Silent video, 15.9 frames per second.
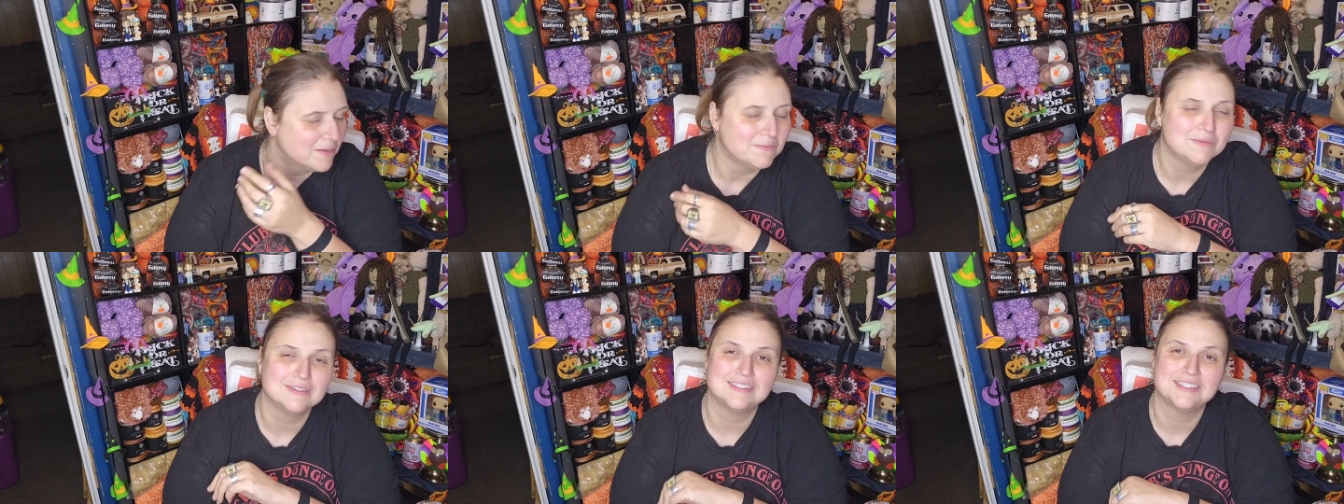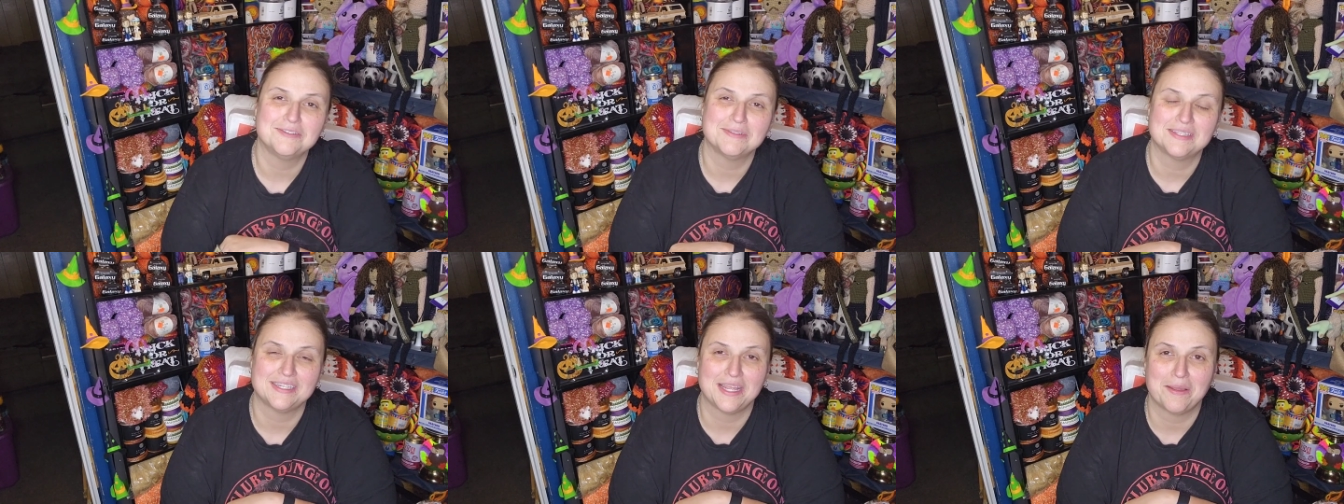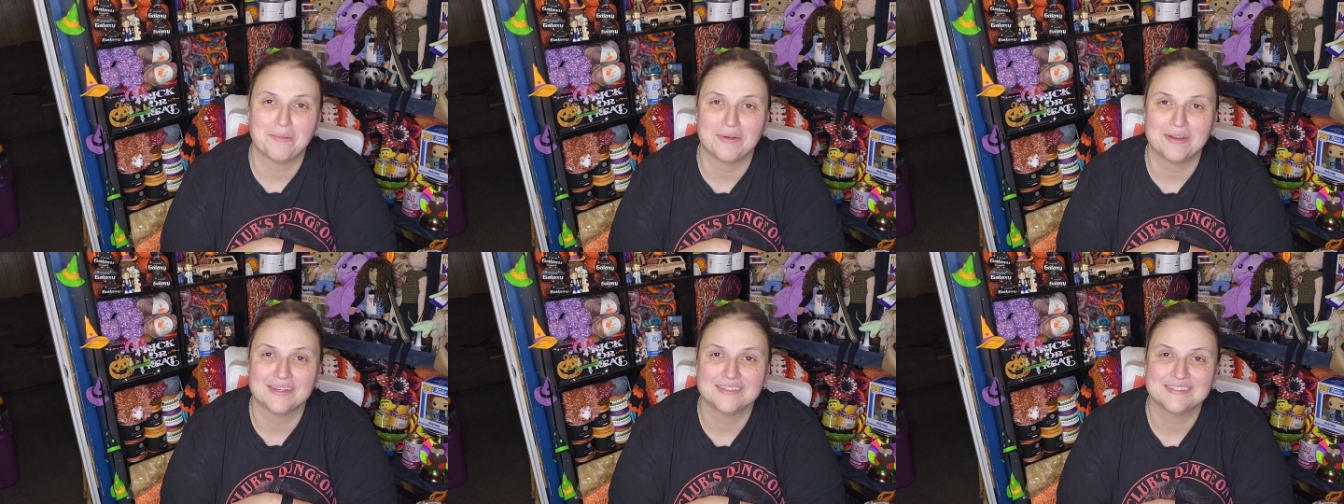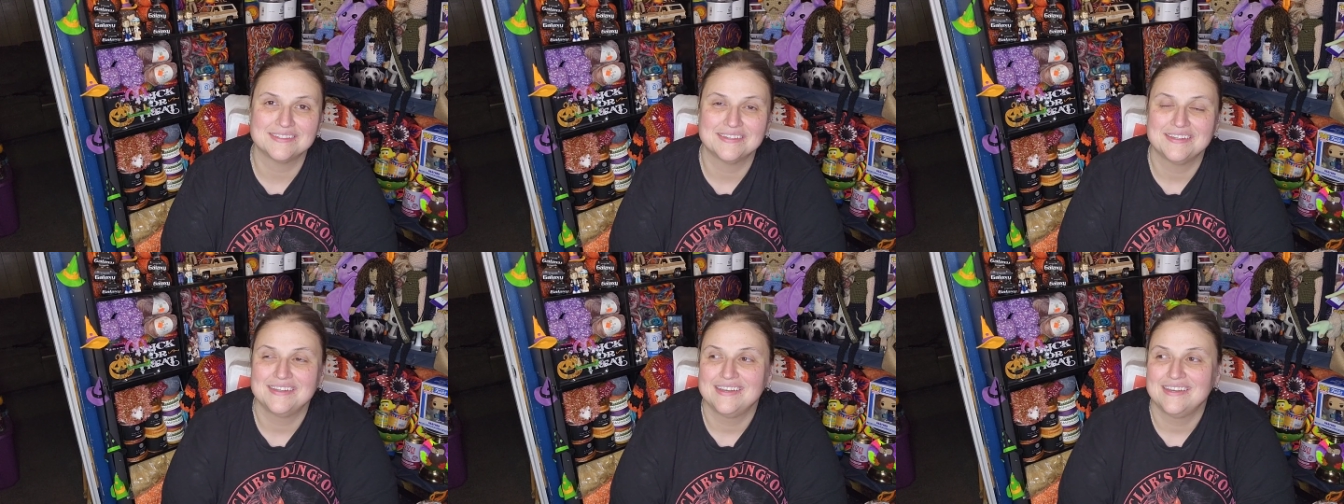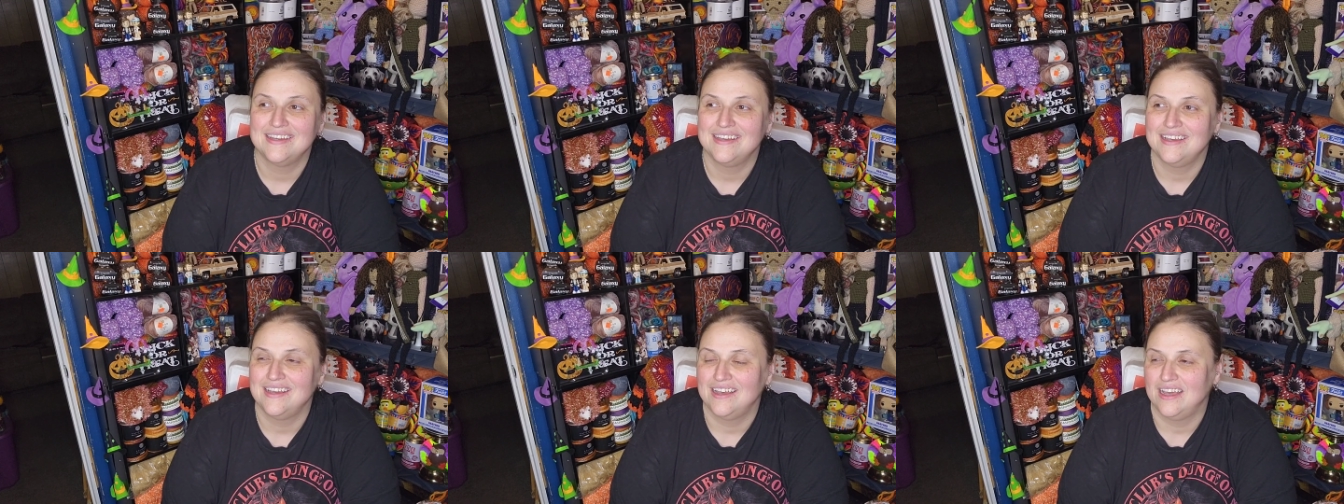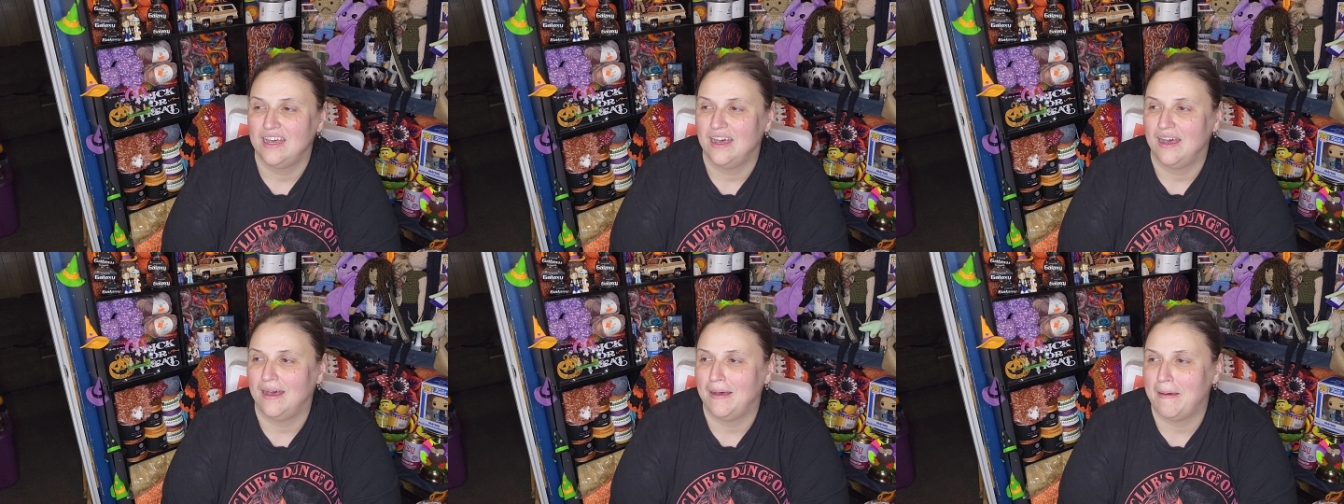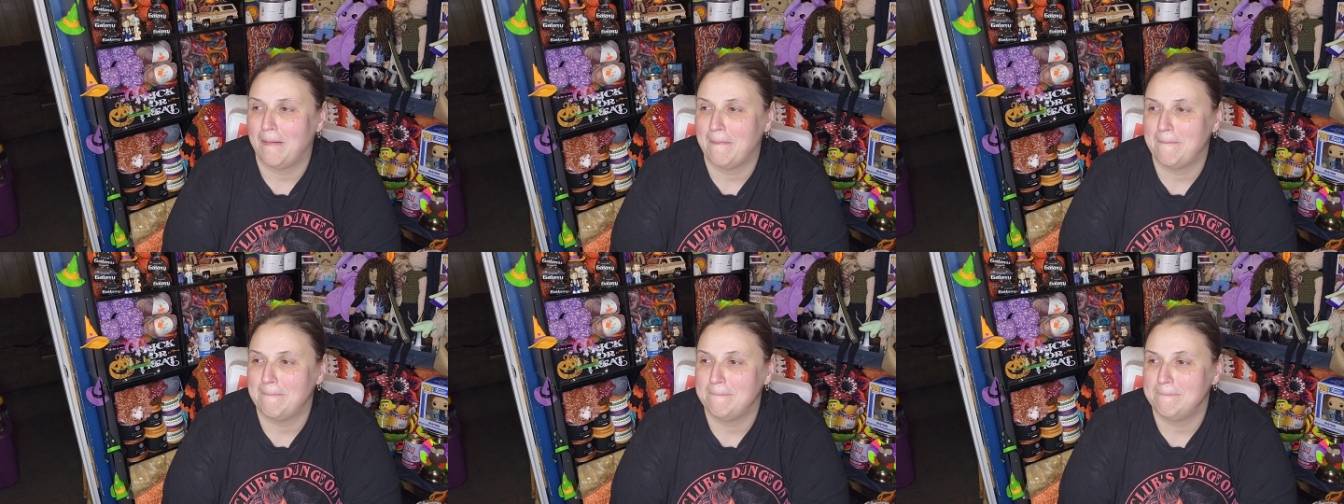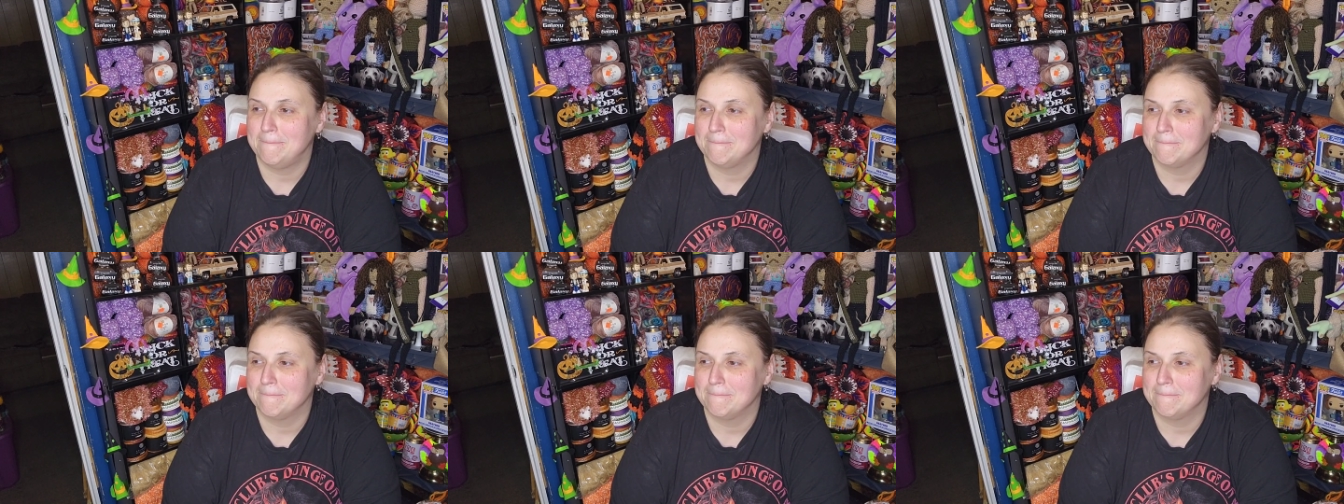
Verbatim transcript: we'll see what the day brings. Um,